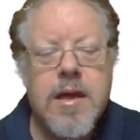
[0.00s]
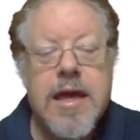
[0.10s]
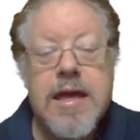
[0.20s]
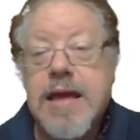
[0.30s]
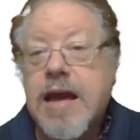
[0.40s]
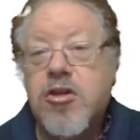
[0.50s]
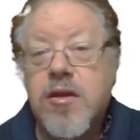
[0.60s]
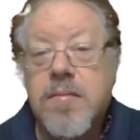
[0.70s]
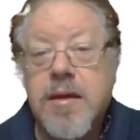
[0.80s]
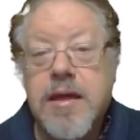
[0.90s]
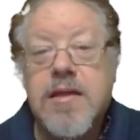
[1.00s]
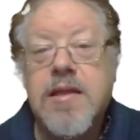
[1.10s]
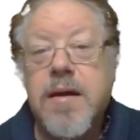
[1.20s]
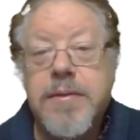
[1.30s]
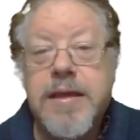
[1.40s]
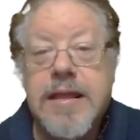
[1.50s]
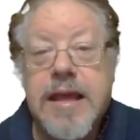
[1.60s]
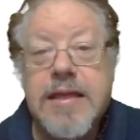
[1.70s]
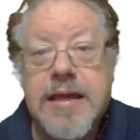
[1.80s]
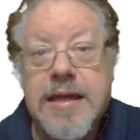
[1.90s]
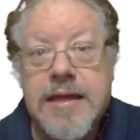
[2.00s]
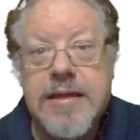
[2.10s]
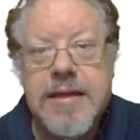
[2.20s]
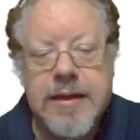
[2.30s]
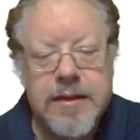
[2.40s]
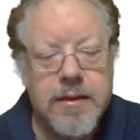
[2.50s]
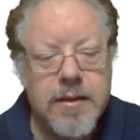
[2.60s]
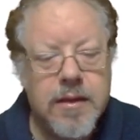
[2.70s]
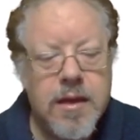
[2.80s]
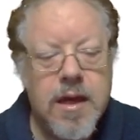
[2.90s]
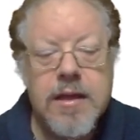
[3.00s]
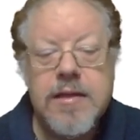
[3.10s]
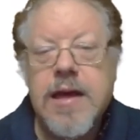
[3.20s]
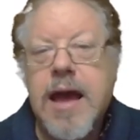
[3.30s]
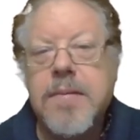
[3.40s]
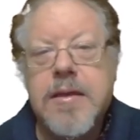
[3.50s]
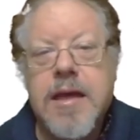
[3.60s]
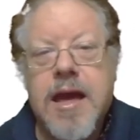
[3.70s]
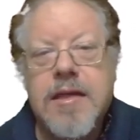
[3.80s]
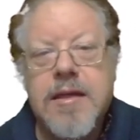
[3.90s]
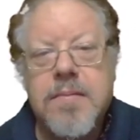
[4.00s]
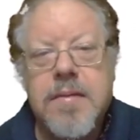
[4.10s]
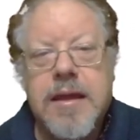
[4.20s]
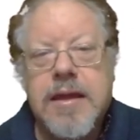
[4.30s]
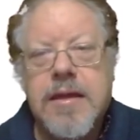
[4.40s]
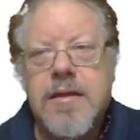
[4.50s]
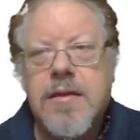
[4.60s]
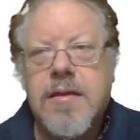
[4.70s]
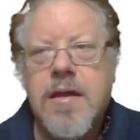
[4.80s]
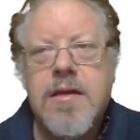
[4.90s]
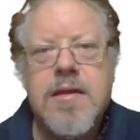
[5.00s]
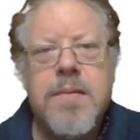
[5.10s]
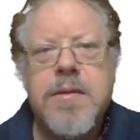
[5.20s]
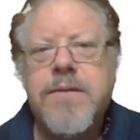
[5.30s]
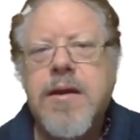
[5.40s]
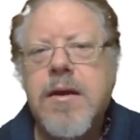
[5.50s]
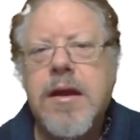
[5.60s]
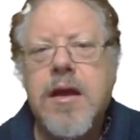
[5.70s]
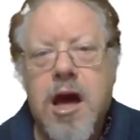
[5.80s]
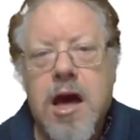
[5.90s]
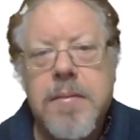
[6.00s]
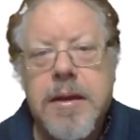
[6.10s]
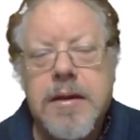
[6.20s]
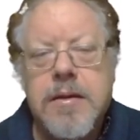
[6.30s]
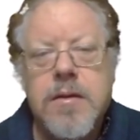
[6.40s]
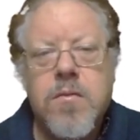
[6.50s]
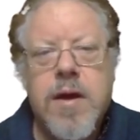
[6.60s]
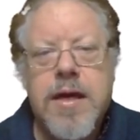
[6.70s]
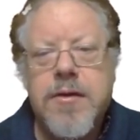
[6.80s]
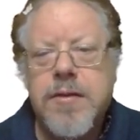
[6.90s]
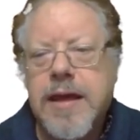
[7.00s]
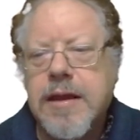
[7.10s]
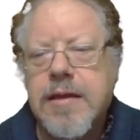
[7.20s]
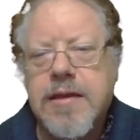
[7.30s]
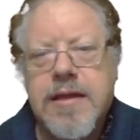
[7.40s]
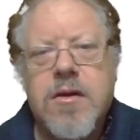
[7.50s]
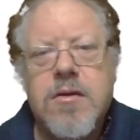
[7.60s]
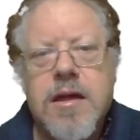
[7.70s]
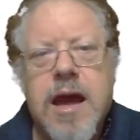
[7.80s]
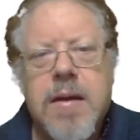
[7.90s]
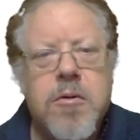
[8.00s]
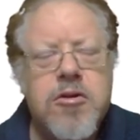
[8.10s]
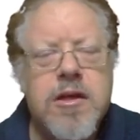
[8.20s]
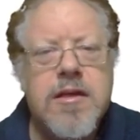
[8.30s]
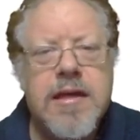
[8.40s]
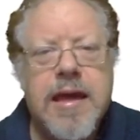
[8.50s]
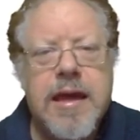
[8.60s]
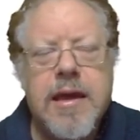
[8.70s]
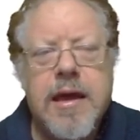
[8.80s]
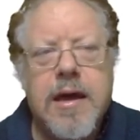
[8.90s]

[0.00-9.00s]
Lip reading: It actually means something that's easy. A dime a dozen means something very common, rather than a single dime, which is a